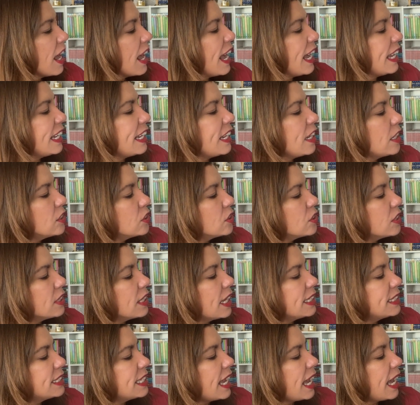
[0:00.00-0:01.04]
And I also
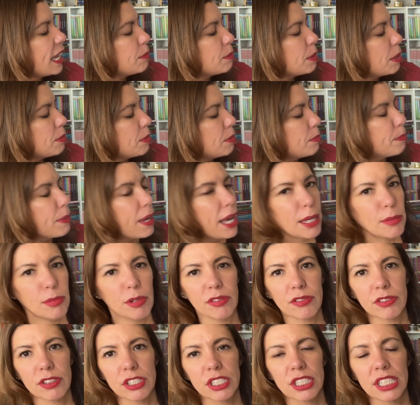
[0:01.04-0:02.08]
like to add maybe Bible
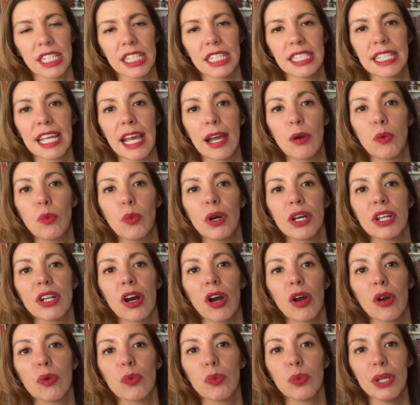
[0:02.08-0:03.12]
verses and what
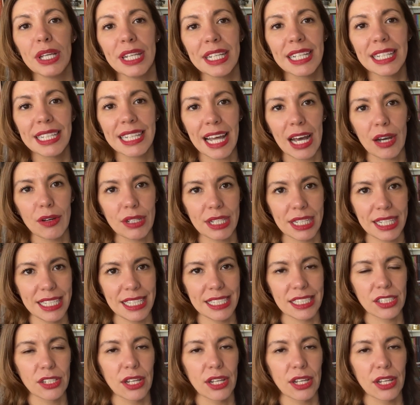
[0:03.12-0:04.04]
our read aloud is.